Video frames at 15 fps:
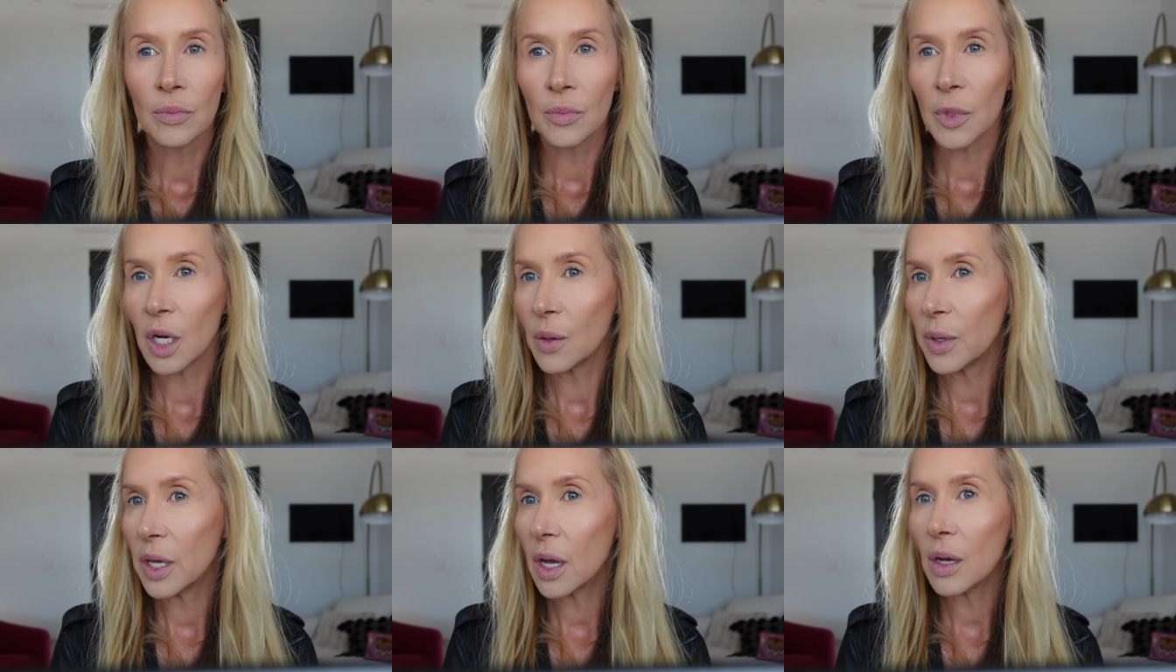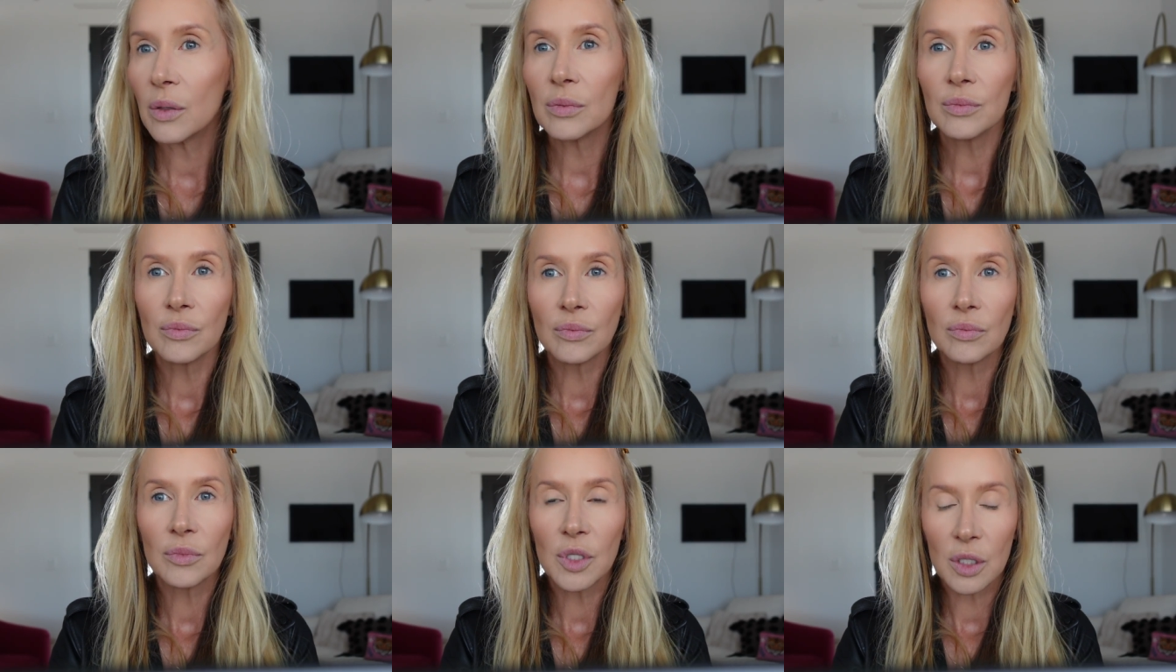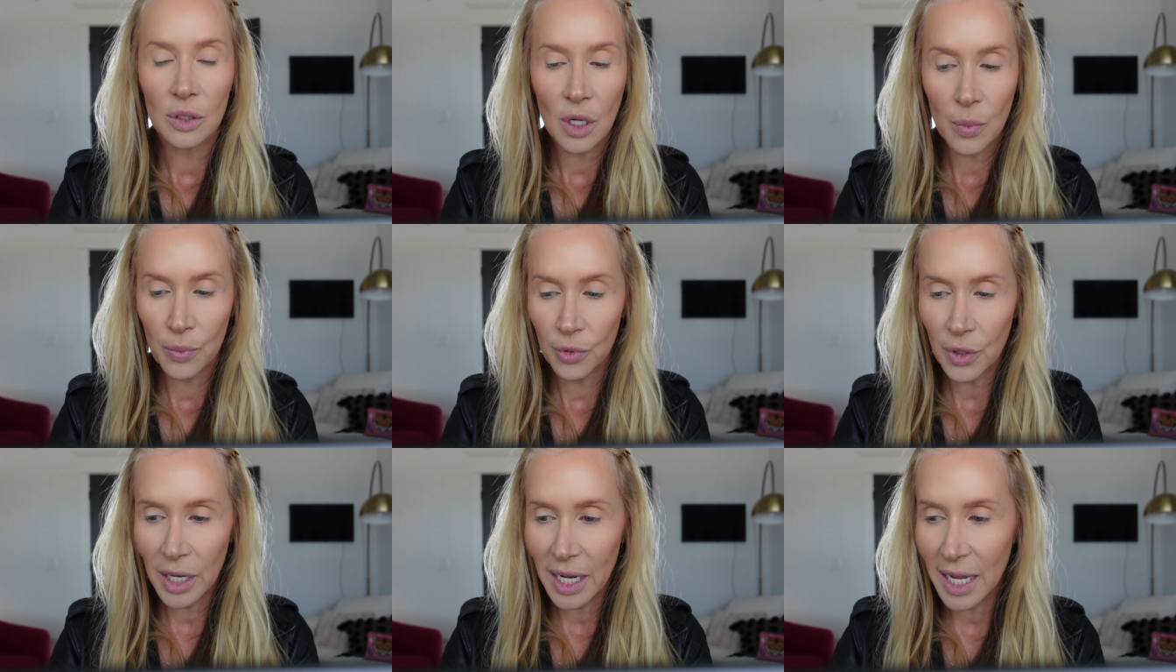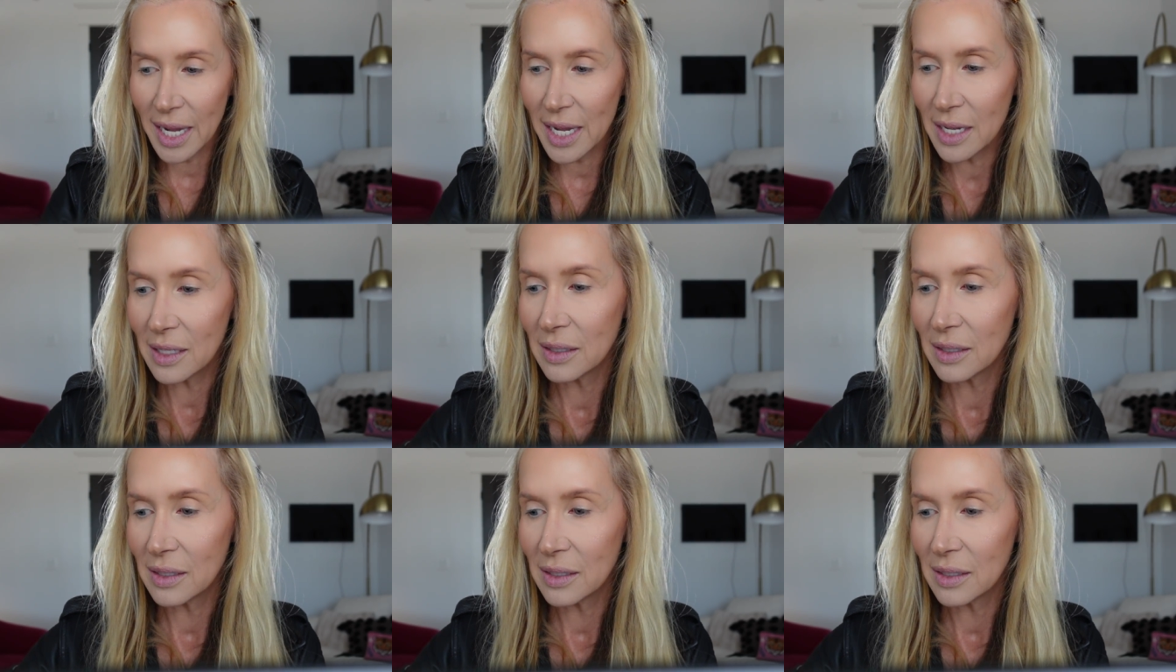Here we go. So pretty.